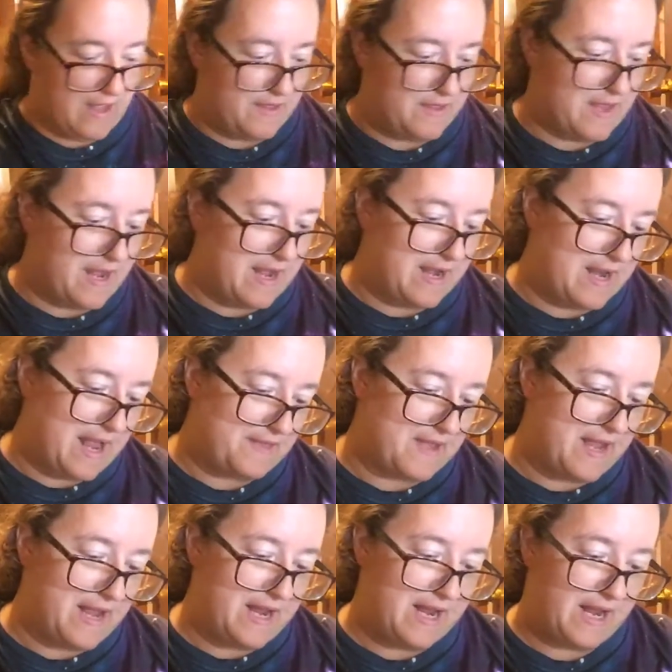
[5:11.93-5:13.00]
And then
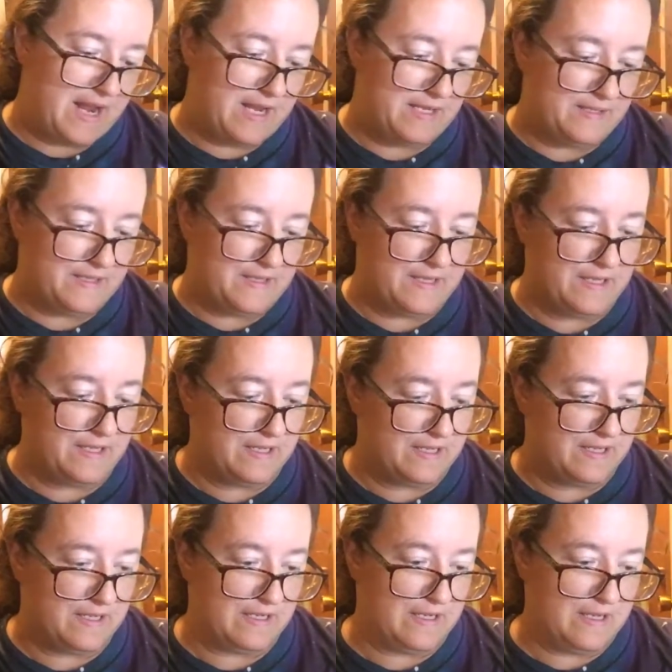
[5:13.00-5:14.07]
at the
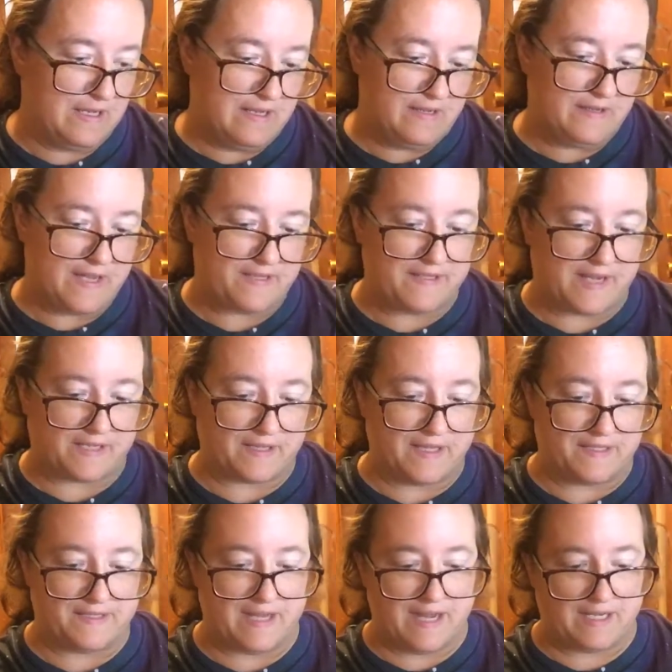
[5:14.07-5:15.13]
end, they stuck
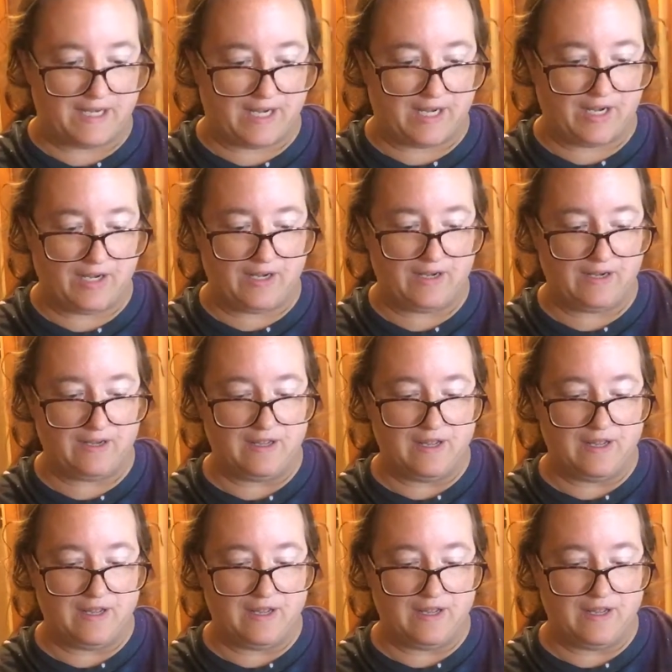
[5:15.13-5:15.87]
this in here,